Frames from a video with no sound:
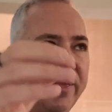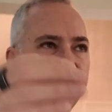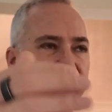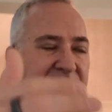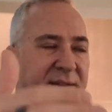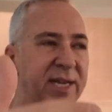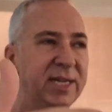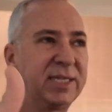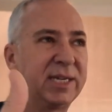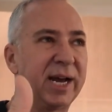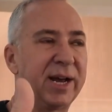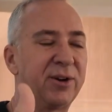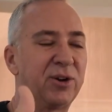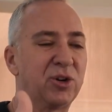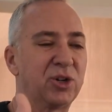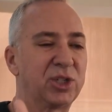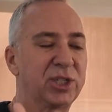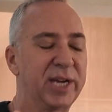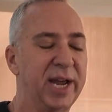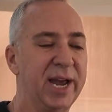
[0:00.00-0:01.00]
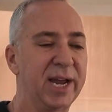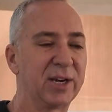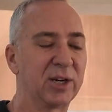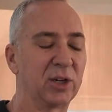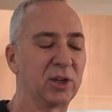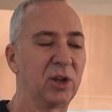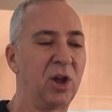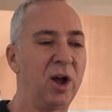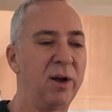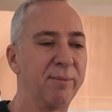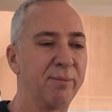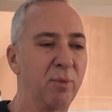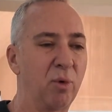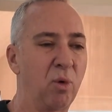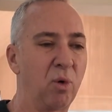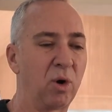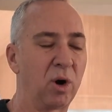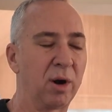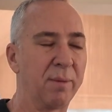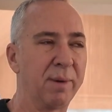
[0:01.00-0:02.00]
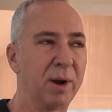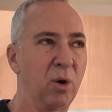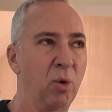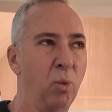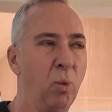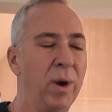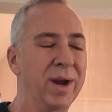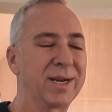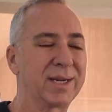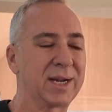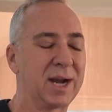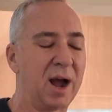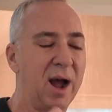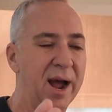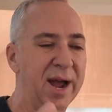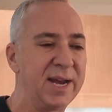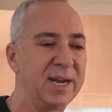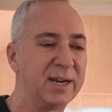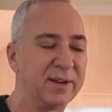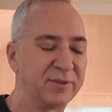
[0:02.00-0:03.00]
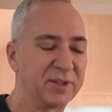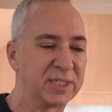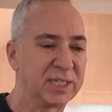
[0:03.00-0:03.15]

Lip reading: They need to understand a lot more about what kind of